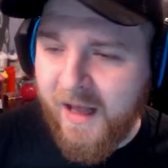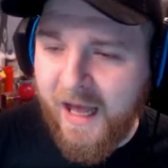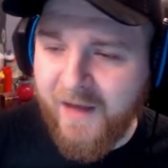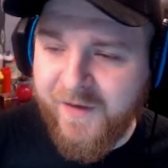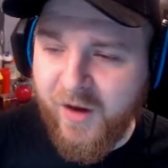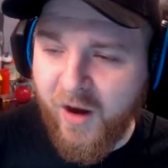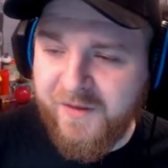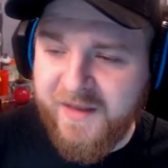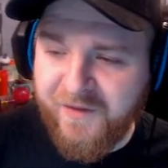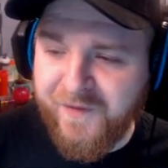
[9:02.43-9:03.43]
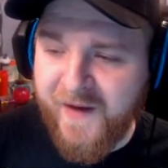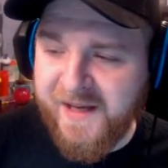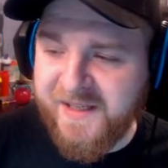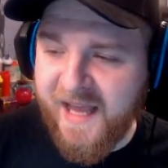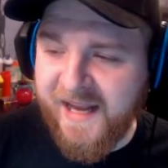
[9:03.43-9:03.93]
I've got the
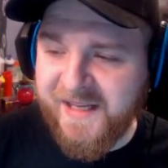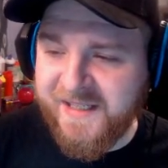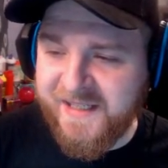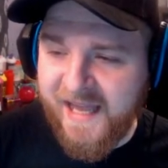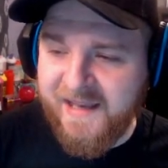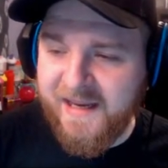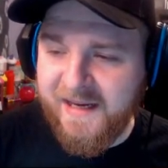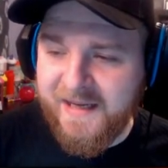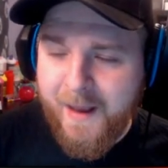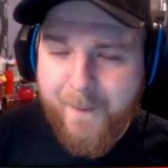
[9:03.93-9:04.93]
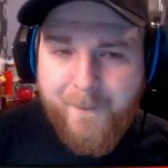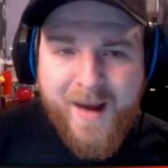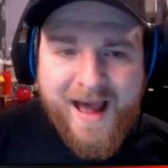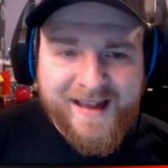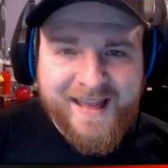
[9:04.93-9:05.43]
fast extended
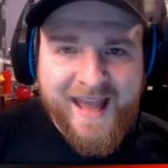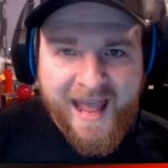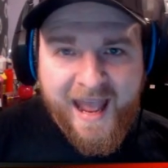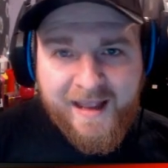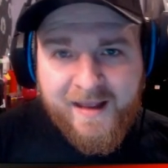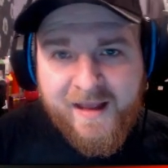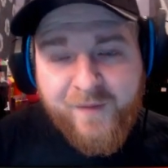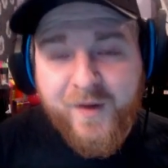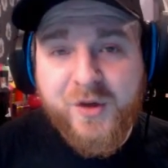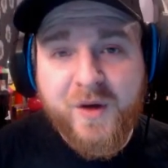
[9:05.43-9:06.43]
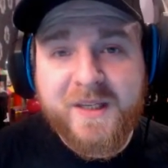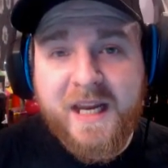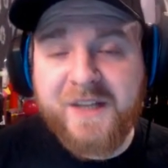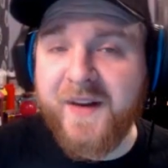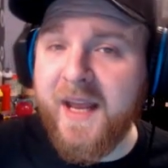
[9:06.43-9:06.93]
mag A. If you enjoyed
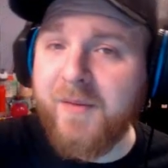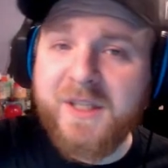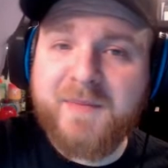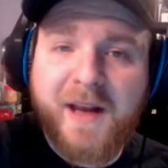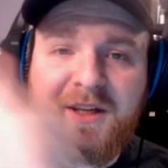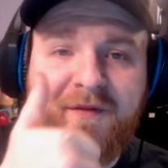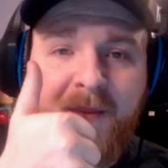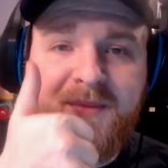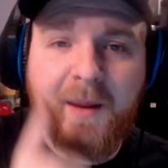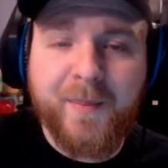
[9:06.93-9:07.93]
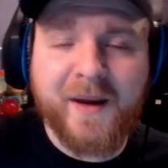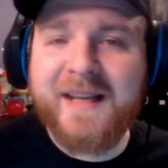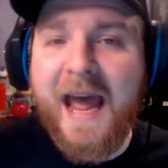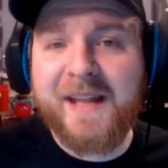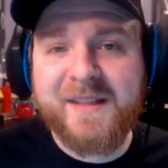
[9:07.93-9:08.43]
today's video, smash the thumbs up
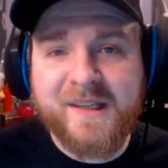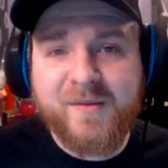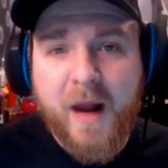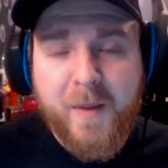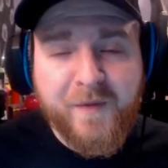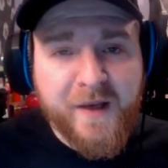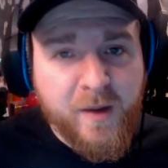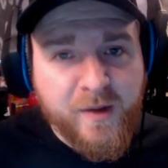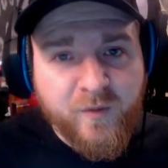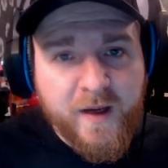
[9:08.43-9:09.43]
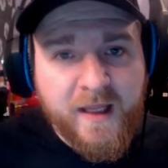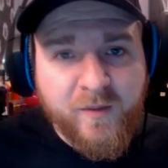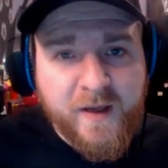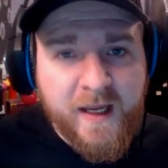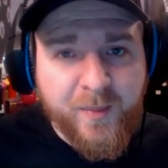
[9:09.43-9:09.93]
button and subscribe if you're new. I'd really,
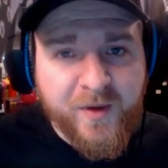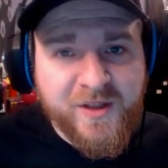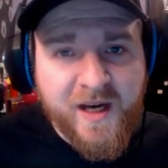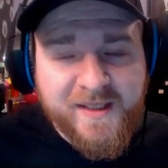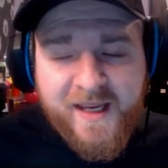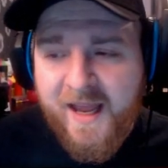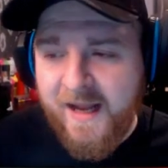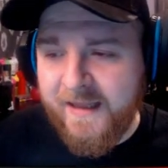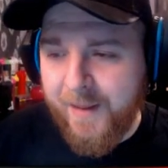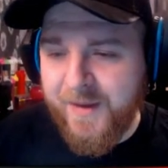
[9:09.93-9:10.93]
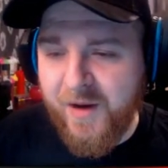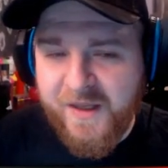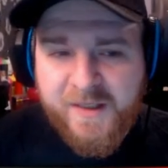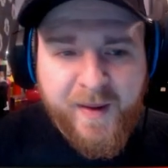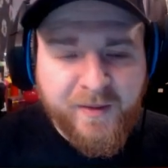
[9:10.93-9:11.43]
really appreciate it. Let me know if
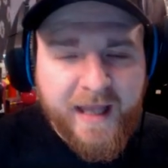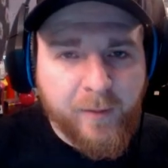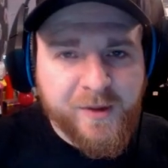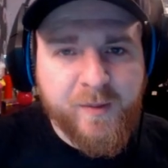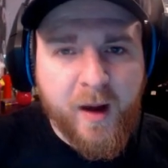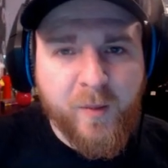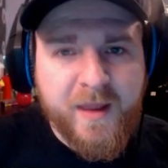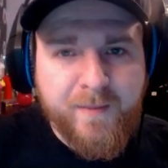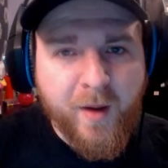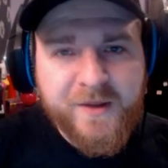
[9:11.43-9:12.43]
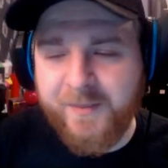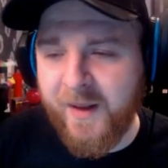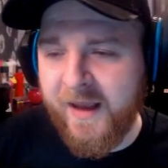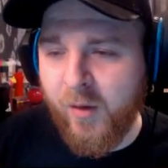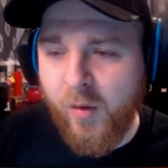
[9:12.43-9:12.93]
this build helps you out within
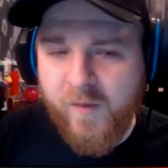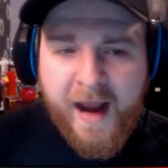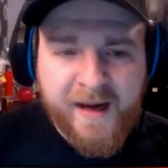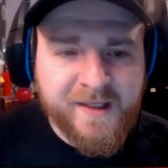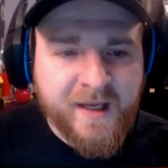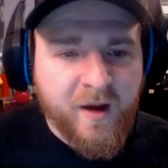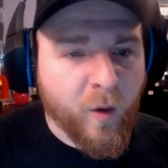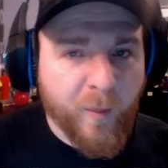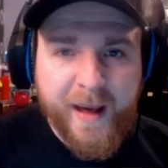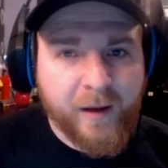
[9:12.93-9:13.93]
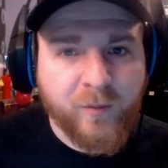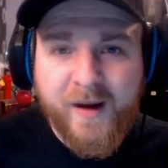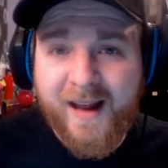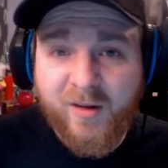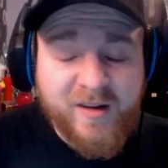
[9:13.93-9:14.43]
multiplayer or ranked or battle
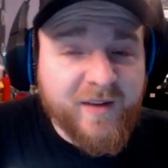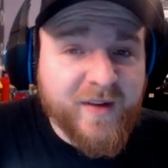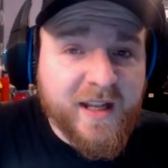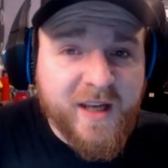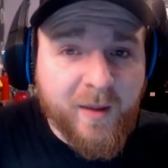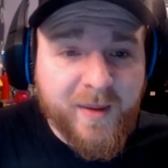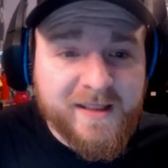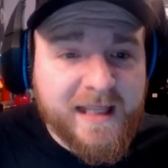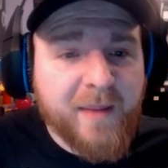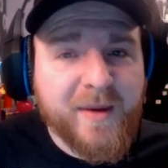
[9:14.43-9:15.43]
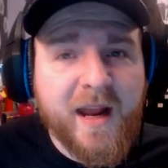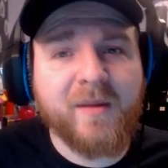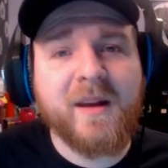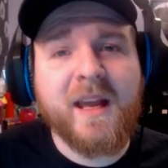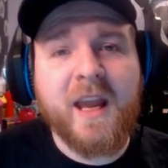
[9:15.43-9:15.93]
royale or even in zombies. Let me know.
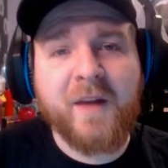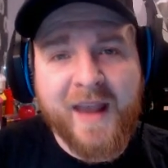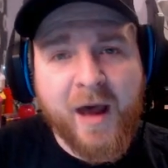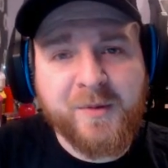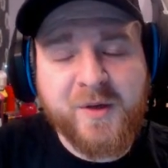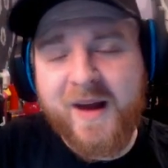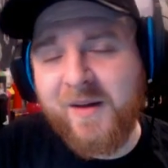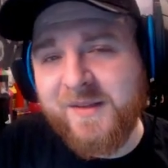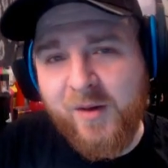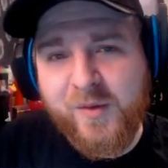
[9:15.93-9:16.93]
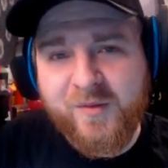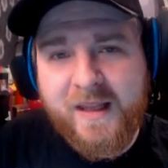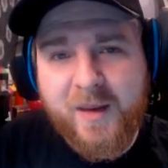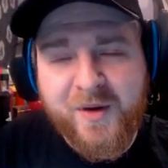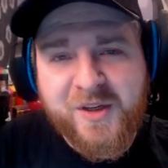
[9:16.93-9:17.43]
If it helps you out, I would
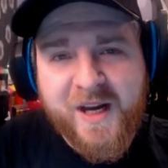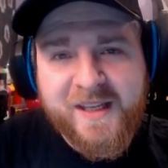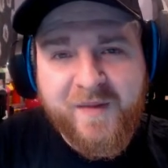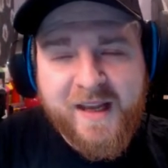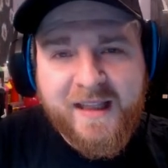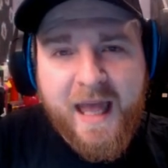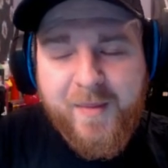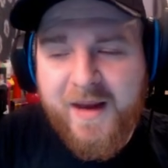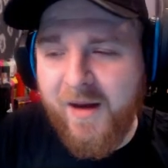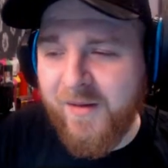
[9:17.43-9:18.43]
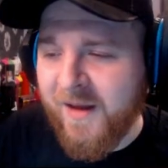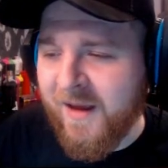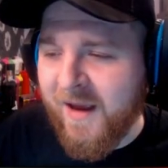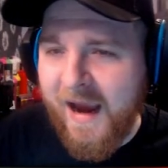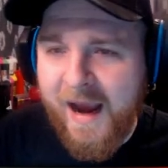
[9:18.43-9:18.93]
really appreciate it if you could let me know.
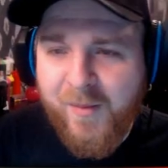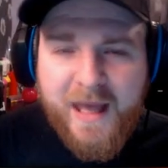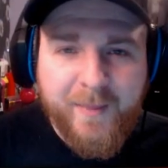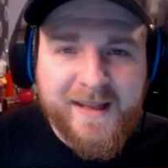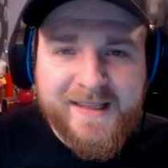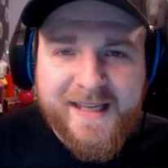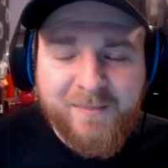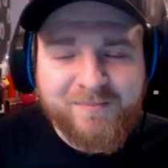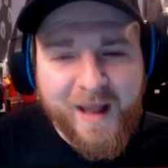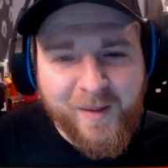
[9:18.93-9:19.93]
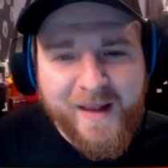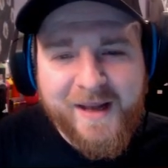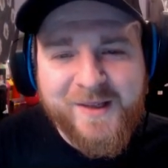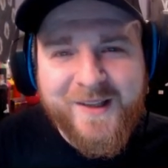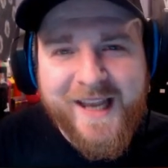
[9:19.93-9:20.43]
And with that being said, I'll
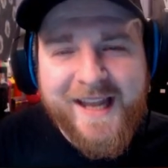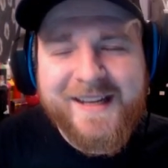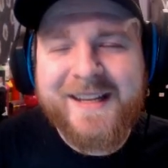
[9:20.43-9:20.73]
catch you all again